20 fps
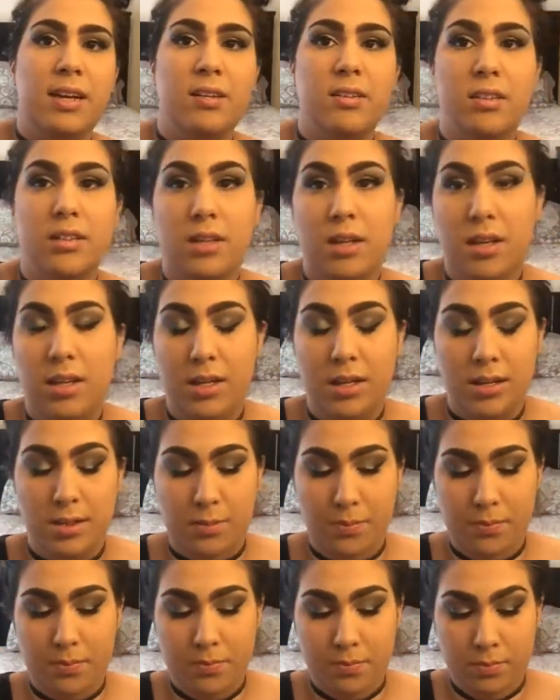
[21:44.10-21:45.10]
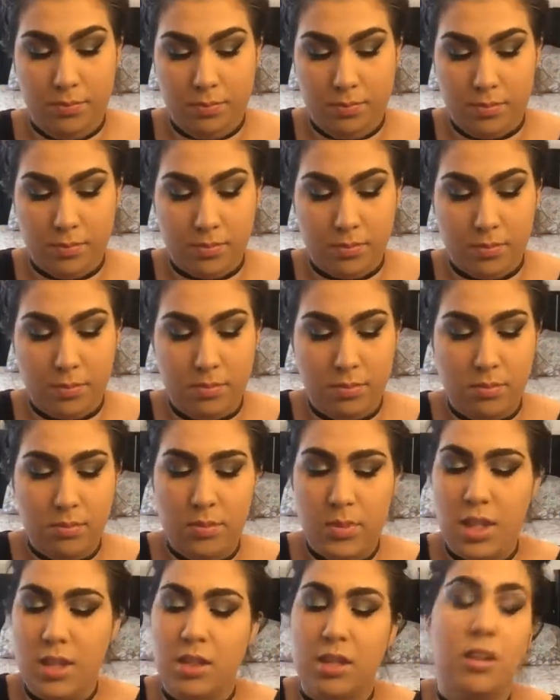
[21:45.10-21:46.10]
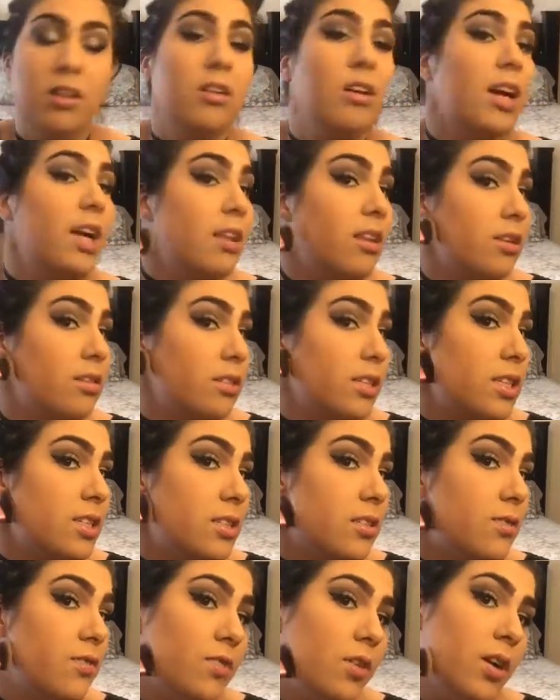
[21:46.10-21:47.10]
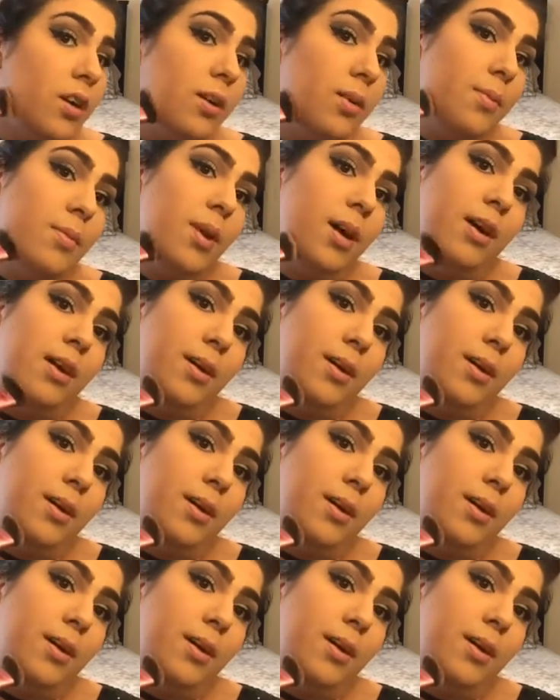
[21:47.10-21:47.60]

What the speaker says: now the girl I learned this from,